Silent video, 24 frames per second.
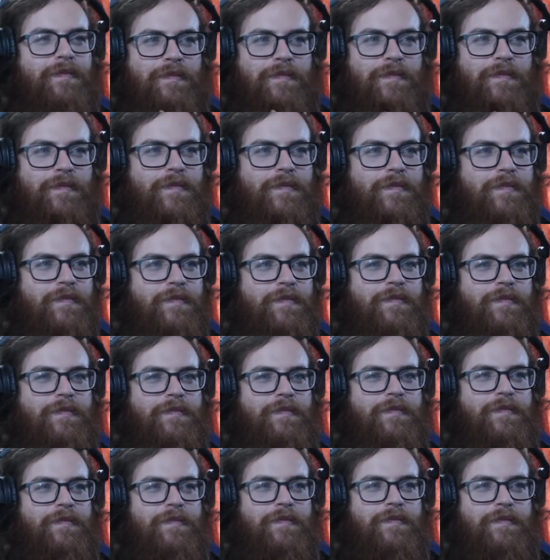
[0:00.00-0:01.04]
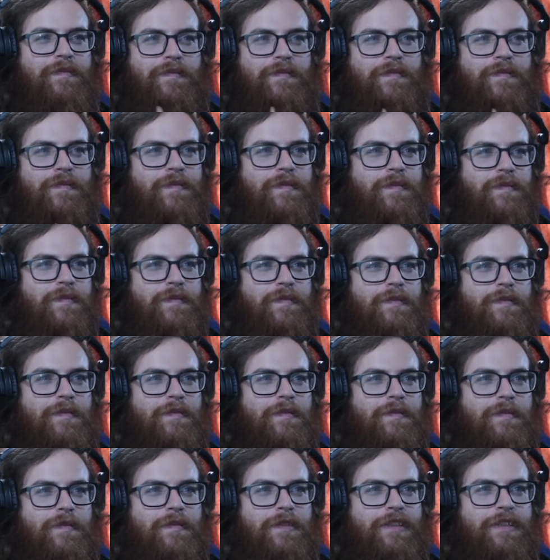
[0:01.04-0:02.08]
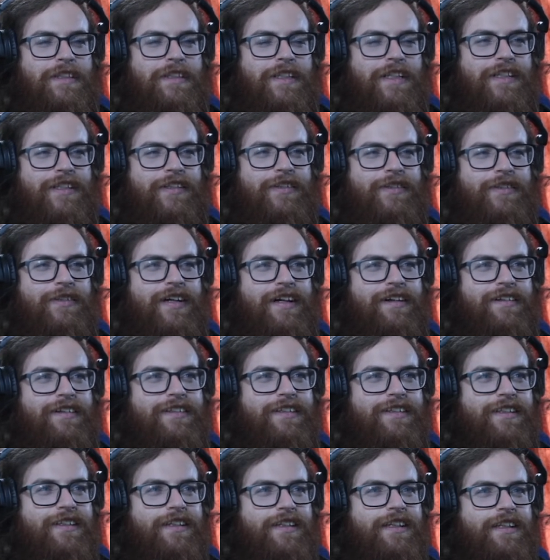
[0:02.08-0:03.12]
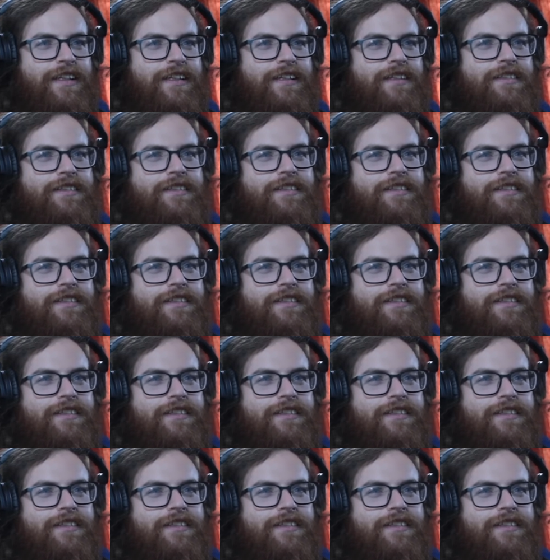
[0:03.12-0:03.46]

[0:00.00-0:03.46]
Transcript: Let's go. What's he gonna do now? Is he gonna get a?